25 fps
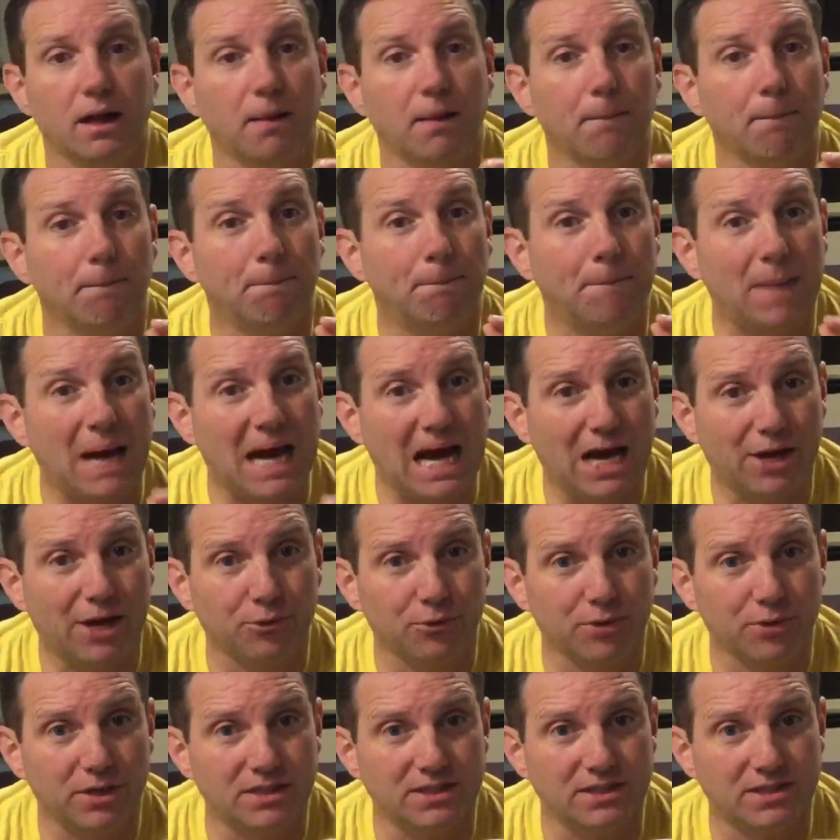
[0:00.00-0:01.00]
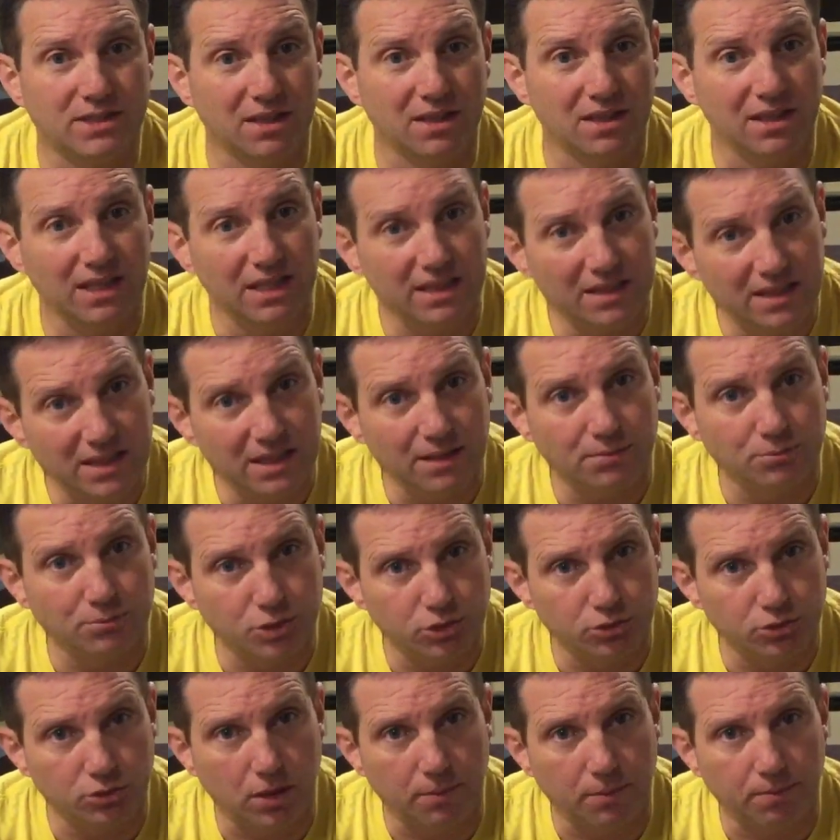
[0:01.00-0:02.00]
batteries, the lithium
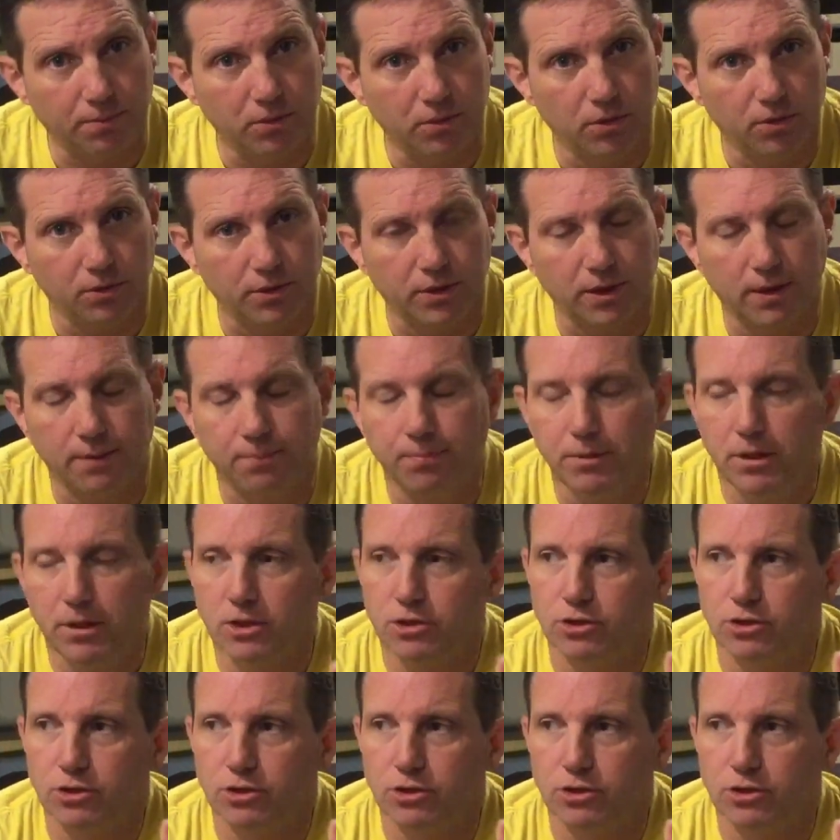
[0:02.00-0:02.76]
strip, okay?